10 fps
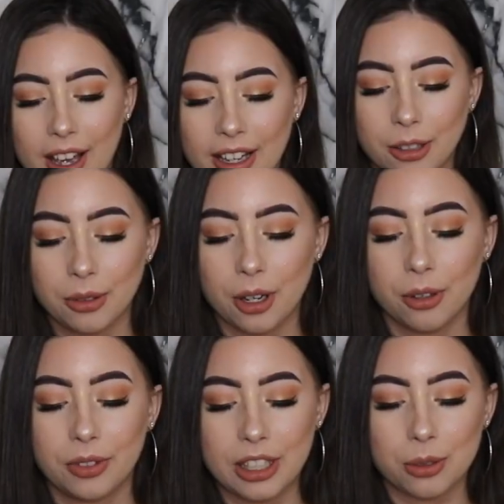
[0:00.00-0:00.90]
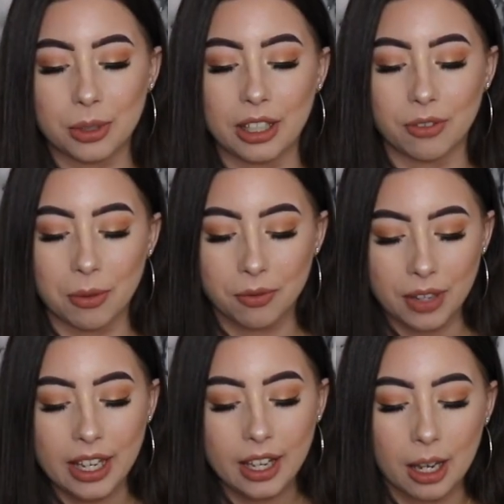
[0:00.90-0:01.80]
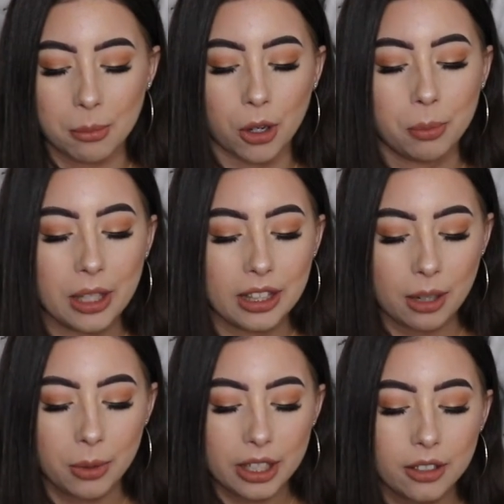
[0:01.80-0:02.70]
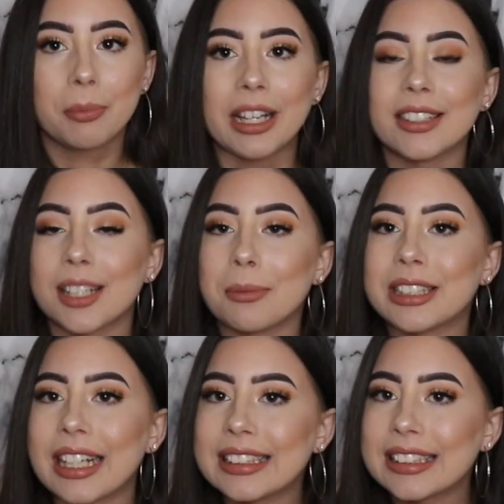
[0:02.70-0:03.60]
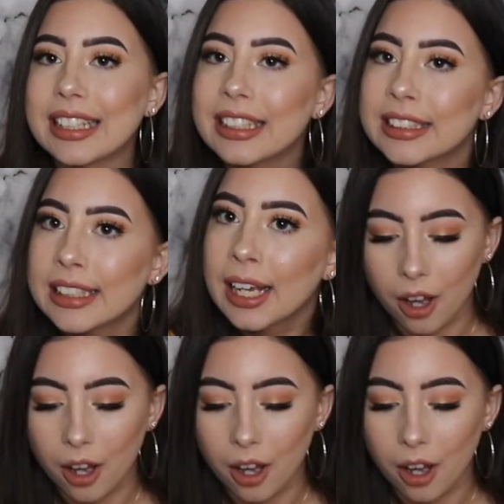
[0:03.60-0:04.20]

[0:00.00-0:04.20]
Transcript: I don't know if these will even fit. I'm hoping they will because I'm a size 6.